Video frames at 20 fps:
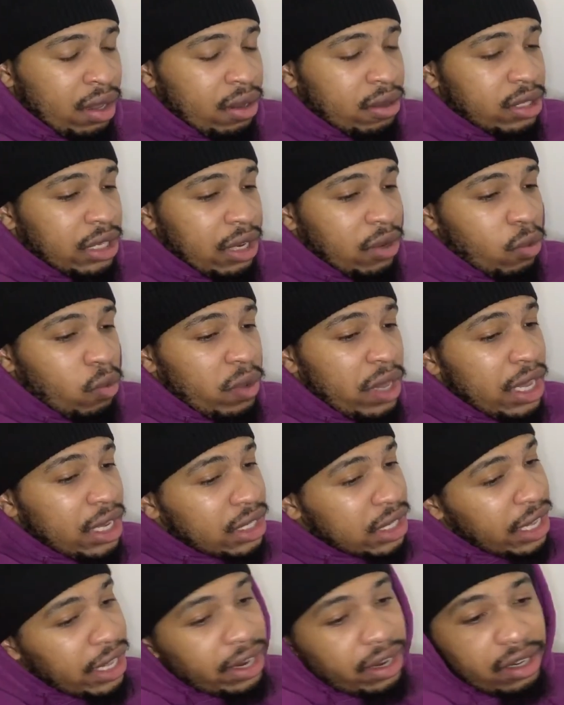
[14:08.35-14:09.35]
It was like weeks
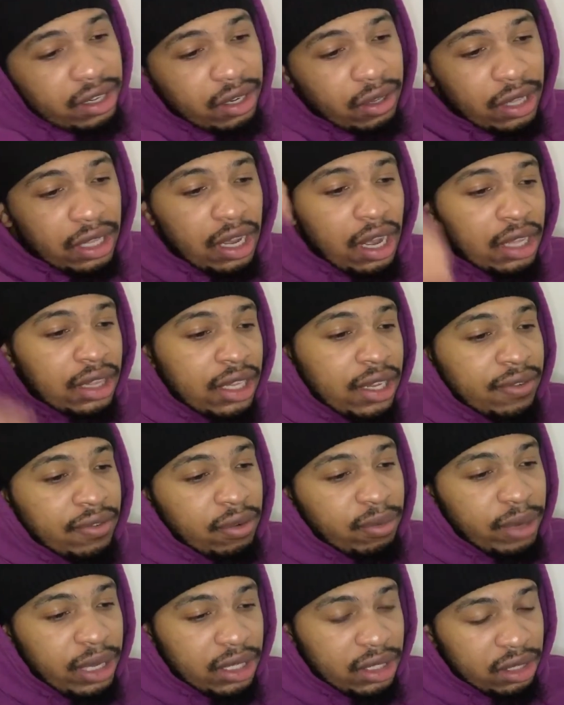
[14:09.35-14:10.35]
later until they got the
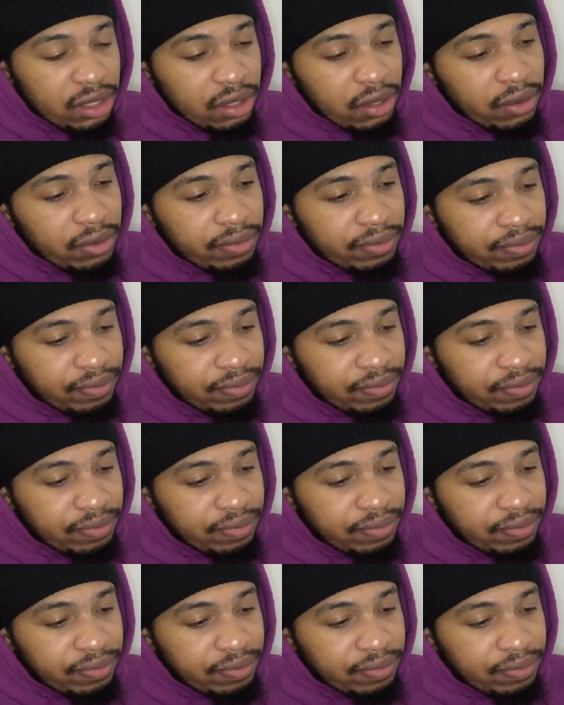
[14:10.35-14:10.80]
information, though.